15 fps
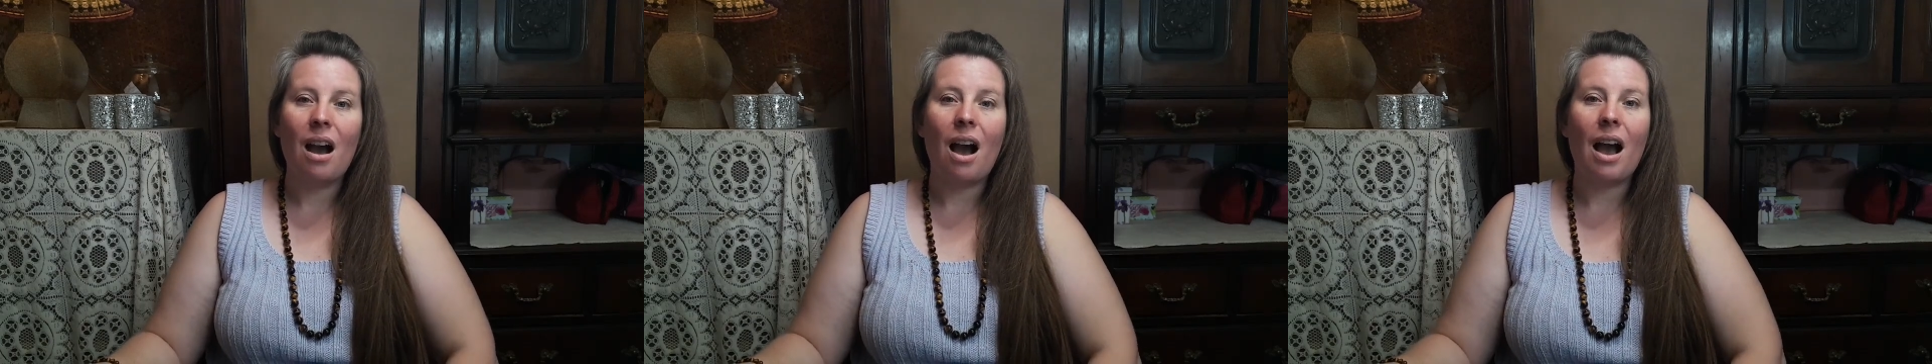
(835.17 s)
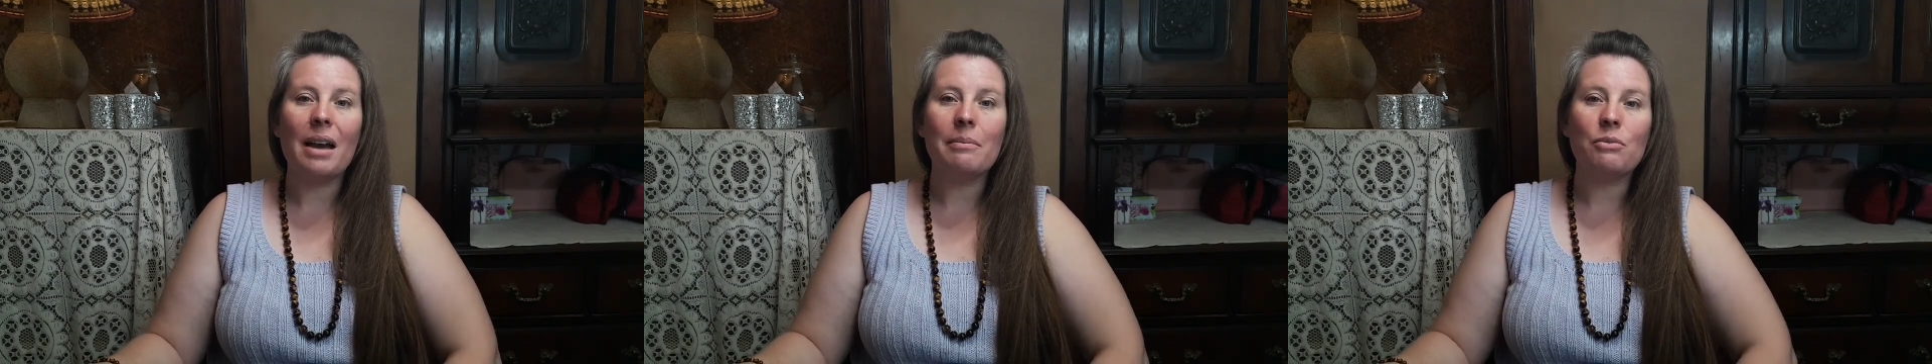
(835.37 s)

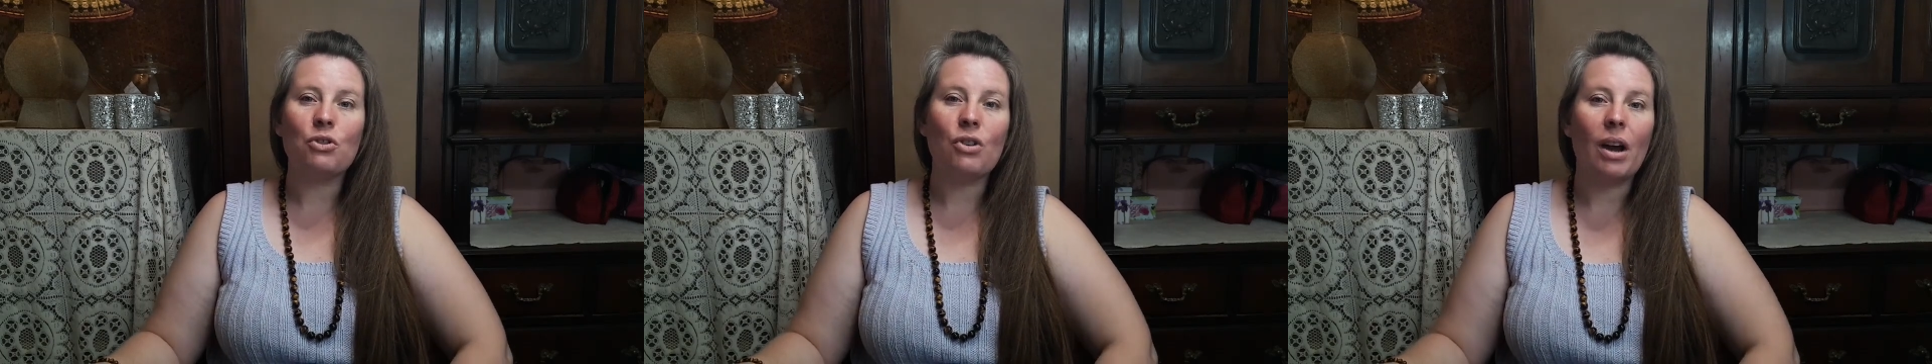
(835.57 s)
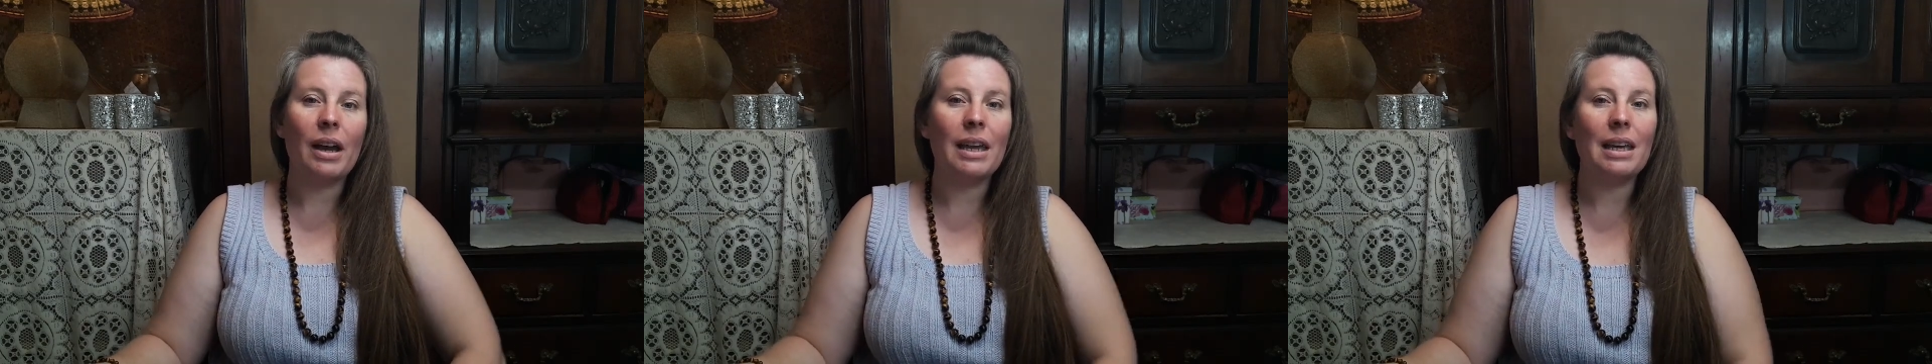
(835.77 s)
I'm
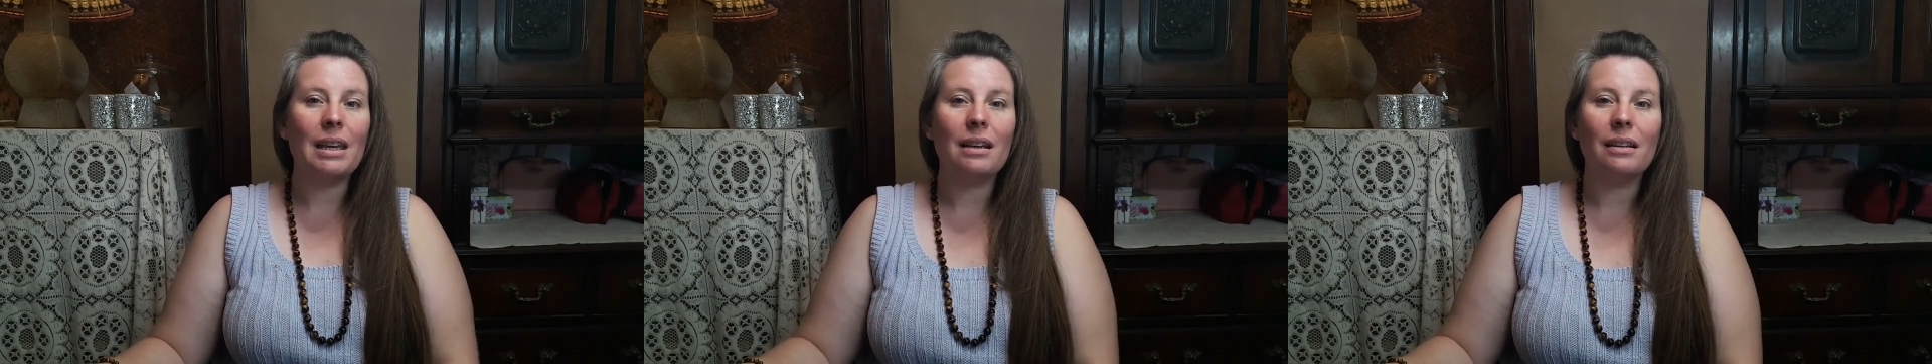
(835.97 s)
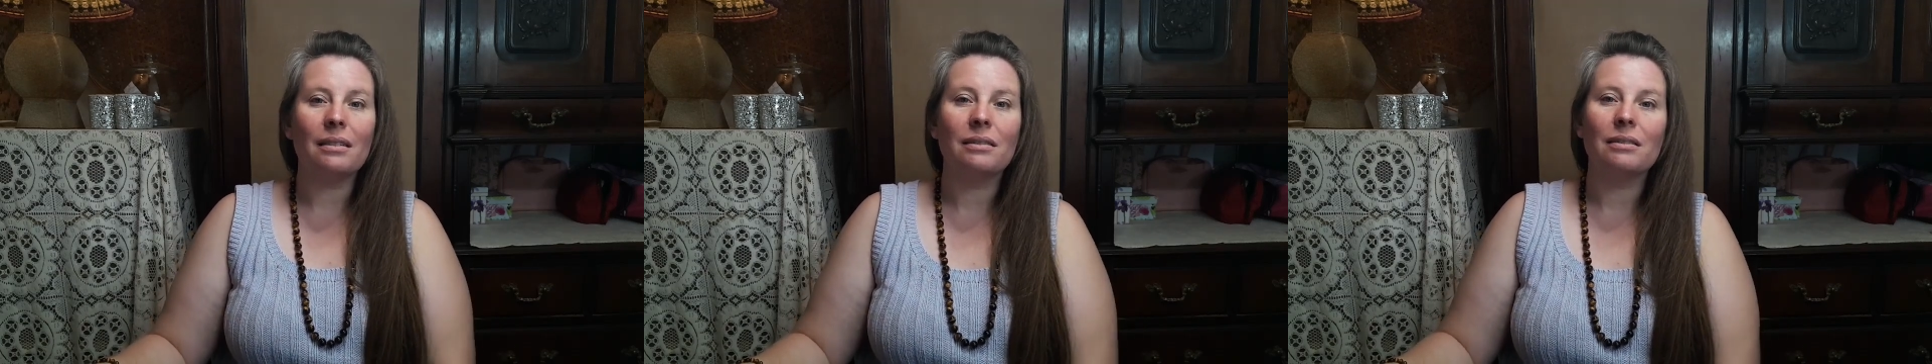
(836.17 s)

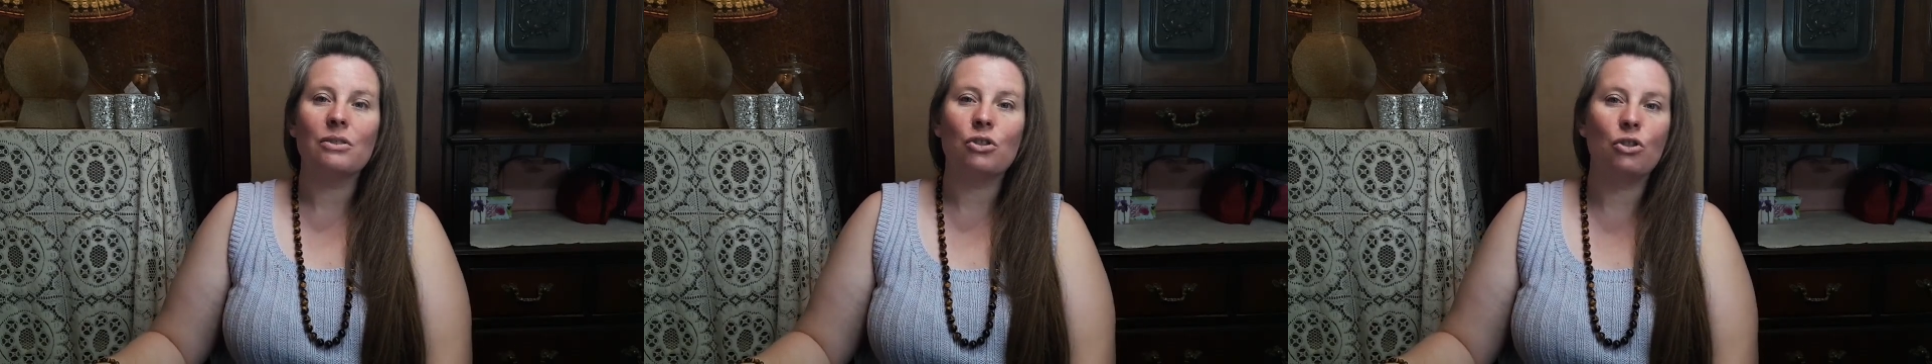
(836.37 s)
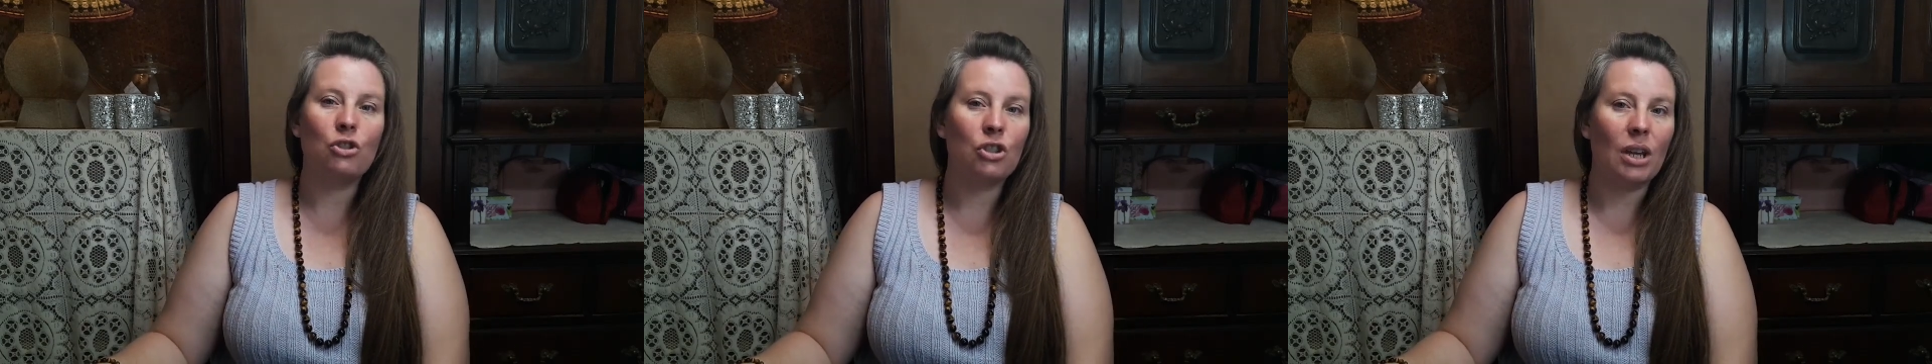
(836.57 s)
trying
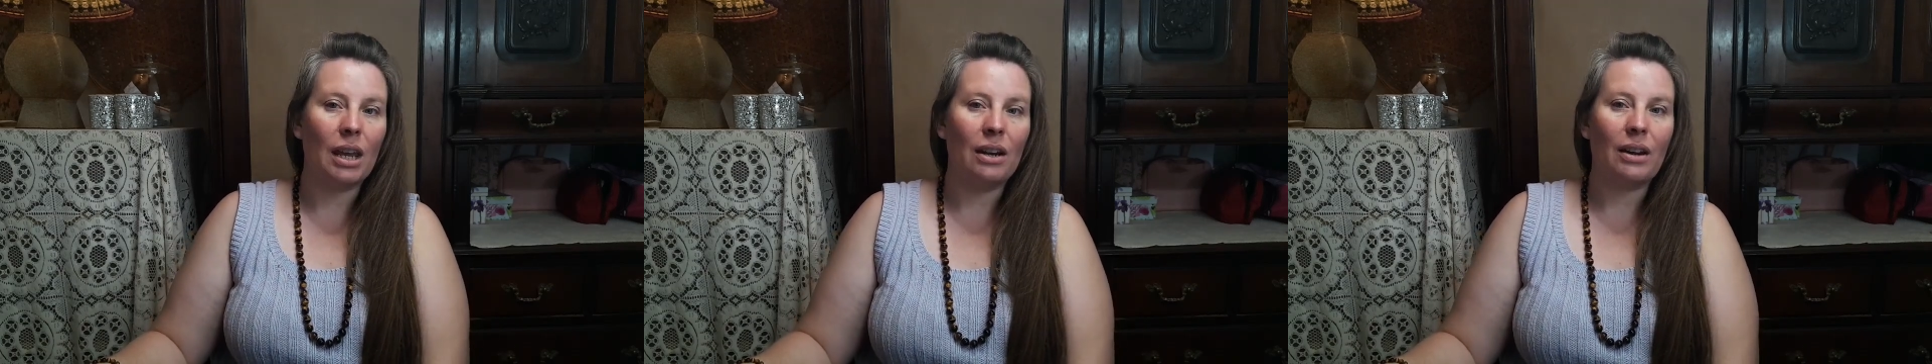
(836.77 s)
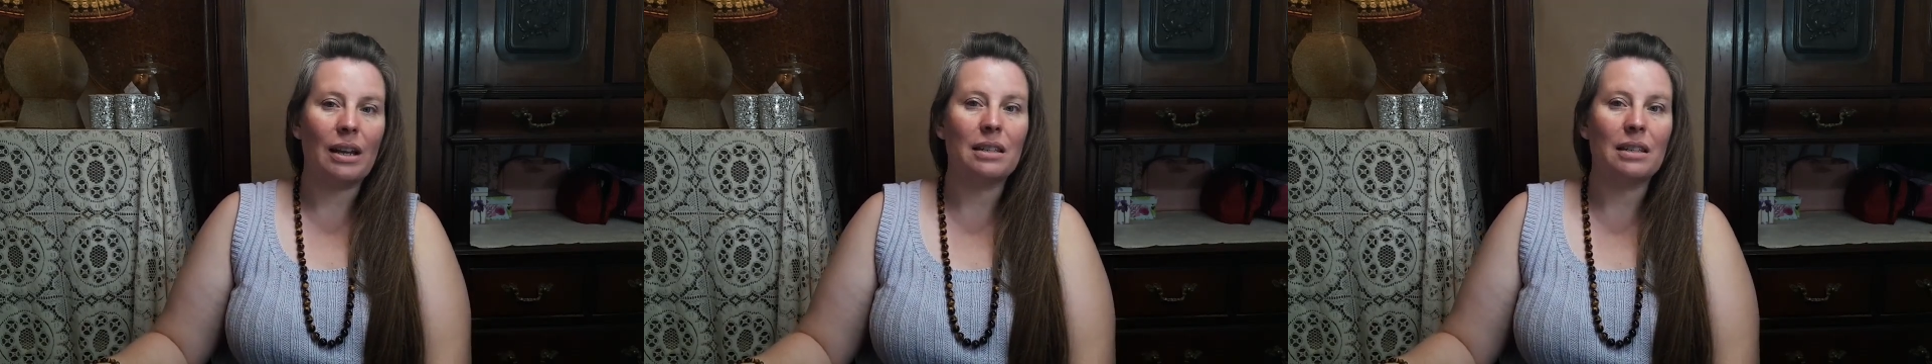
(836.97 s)
to share